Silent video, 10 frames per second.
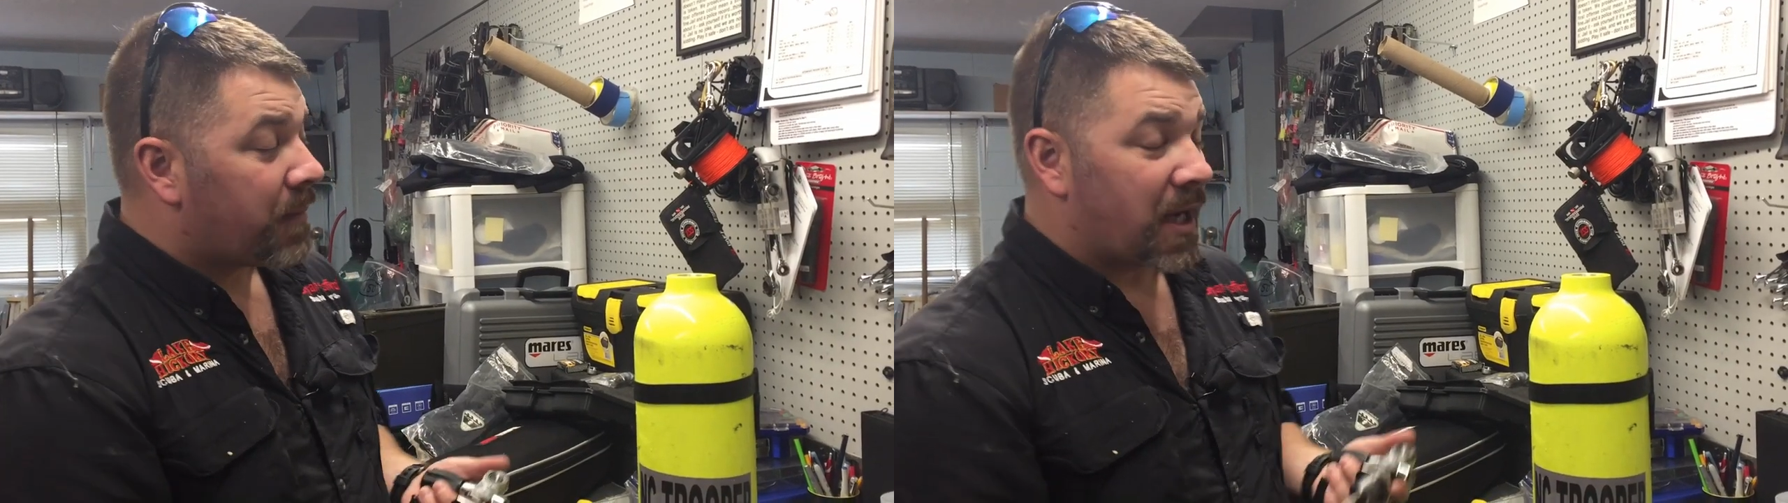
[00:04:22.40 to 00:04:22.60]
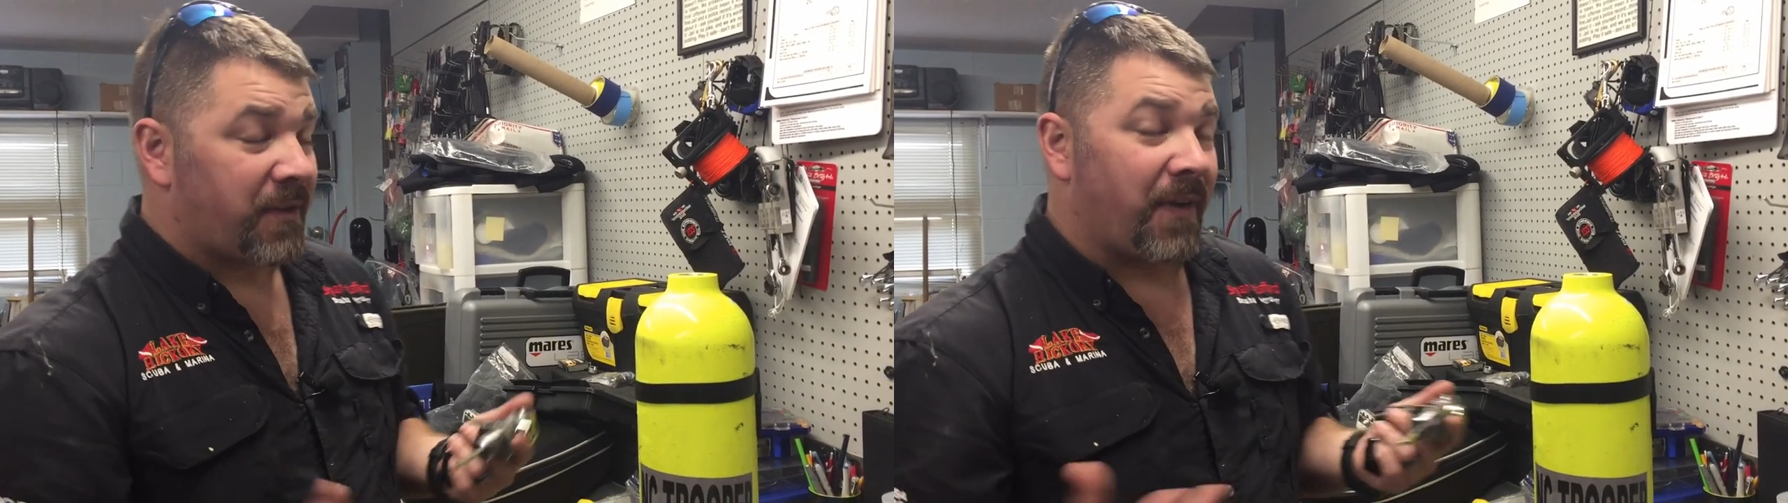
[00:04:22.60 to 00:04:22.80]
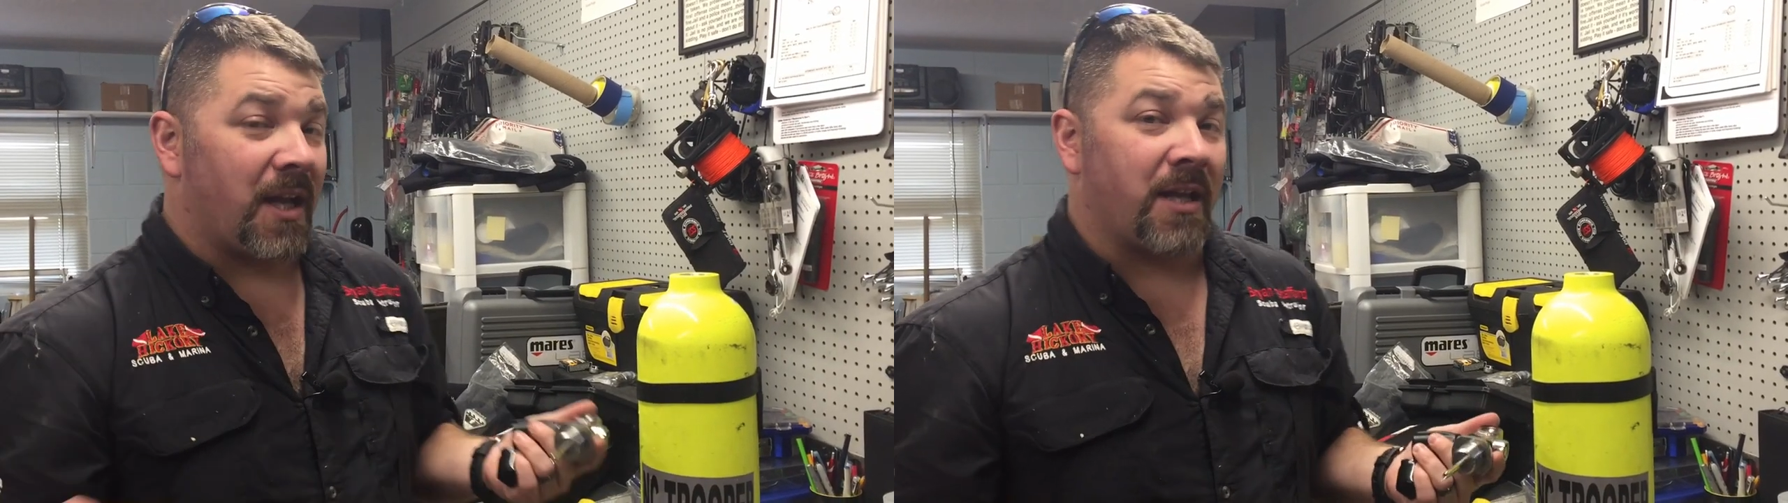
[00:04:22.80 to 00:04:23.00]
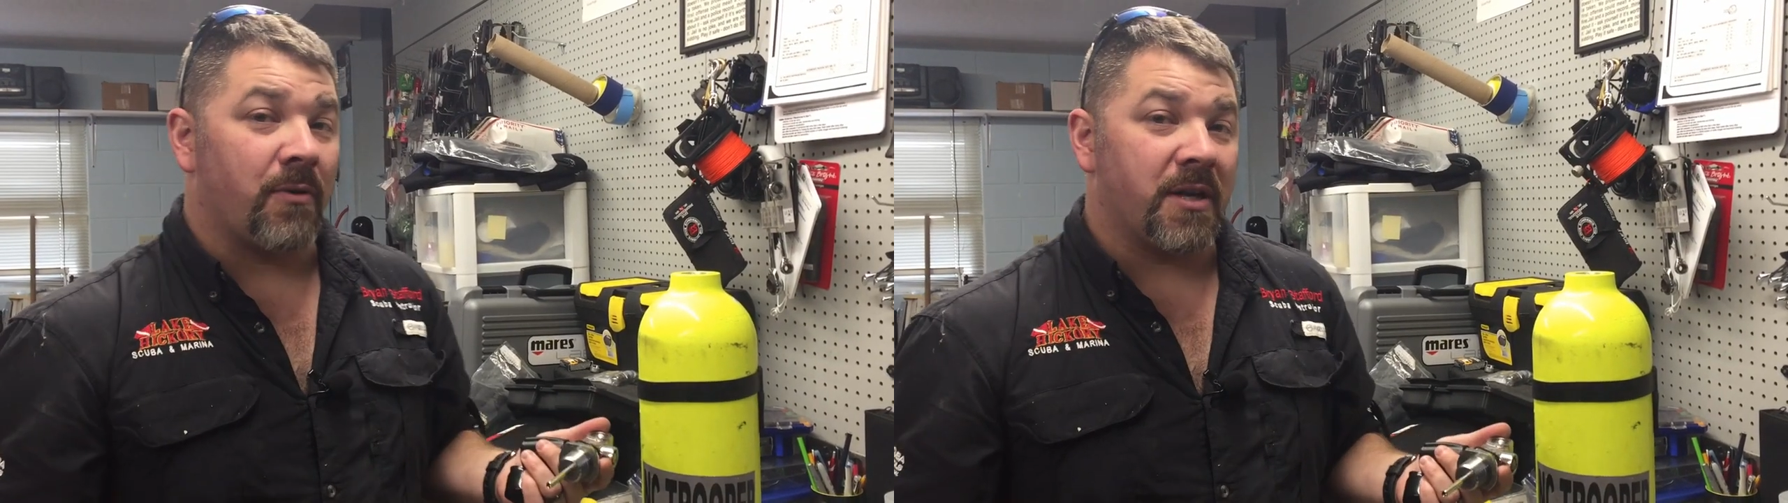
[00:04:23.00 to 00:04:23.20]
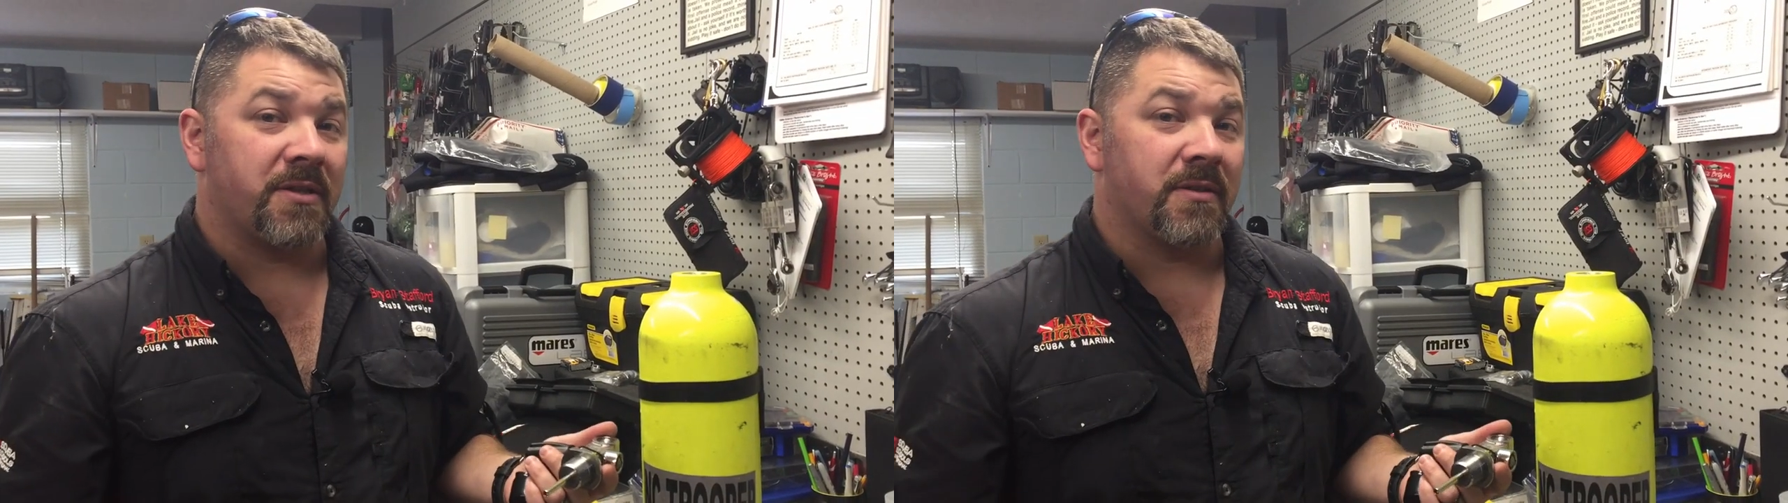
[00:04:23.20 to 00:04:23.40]
But guys, if you got any
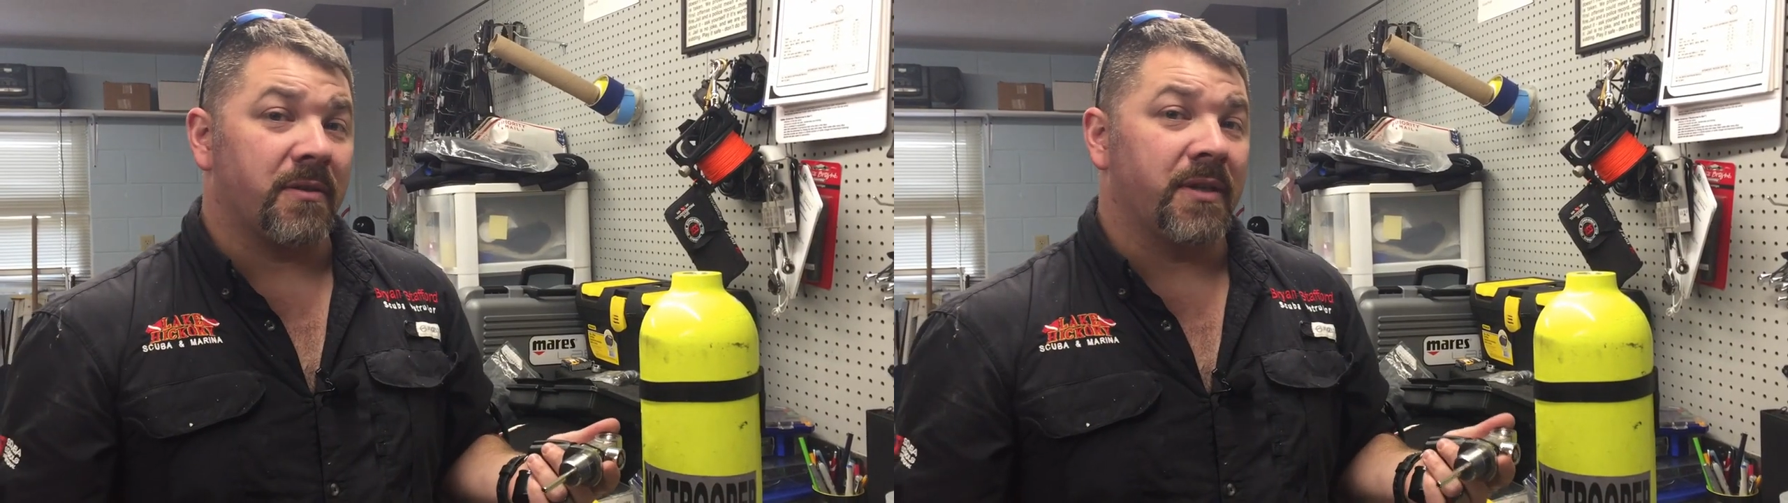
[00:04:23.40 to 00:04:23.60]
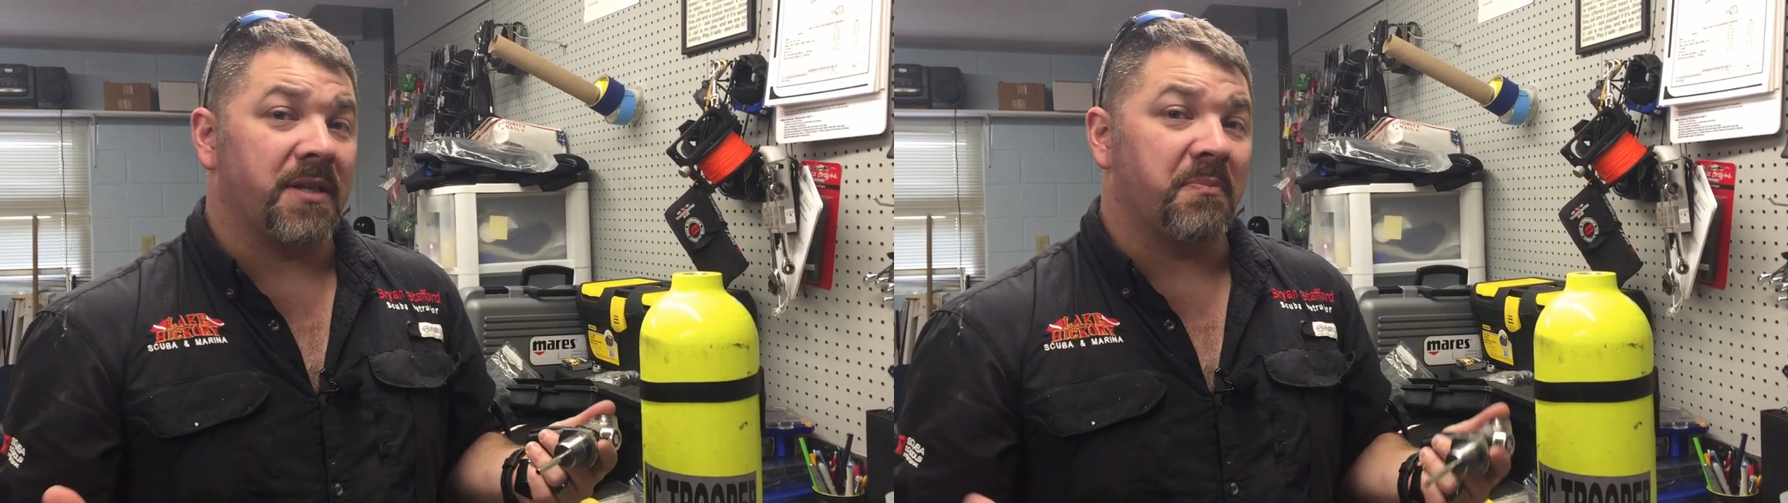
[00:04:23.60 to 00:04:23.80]
questions on this,